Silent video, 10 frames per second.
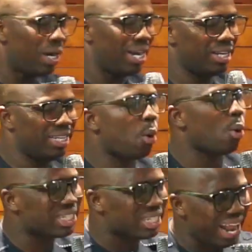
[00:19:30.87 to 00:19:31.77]
There was
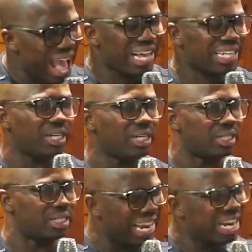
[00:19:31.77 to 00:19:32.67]
an exchange.
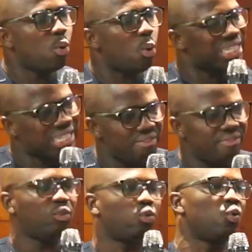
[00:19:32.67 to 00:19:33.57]
It was given
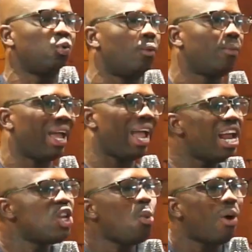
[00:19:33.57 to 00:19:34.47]
to you, and
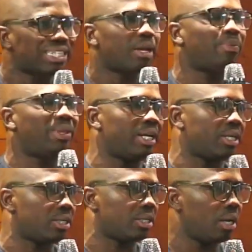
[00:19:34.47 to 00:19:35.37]
you accepted it.
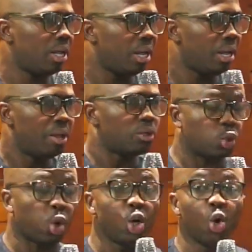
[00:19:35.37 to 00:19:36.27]
So
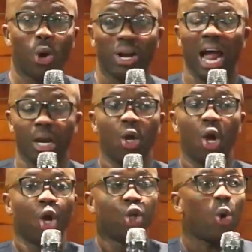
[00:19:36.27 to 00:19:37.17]
you can
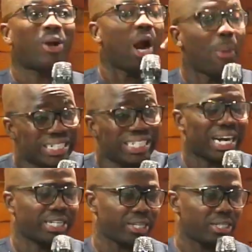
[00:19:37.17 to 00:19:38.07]
you can reject
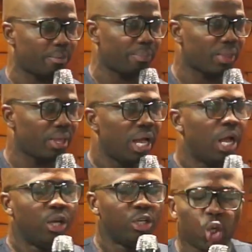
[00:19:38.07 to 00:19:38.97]
it
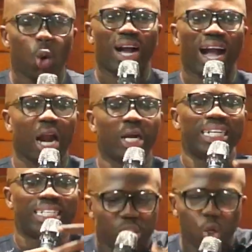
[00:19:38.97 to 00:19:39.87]
you can
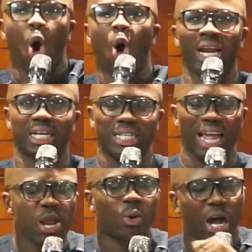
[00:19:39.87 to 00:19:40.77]
disown it and you
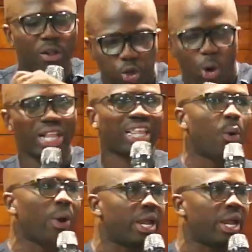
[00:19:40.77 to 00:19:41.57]
can throw it away.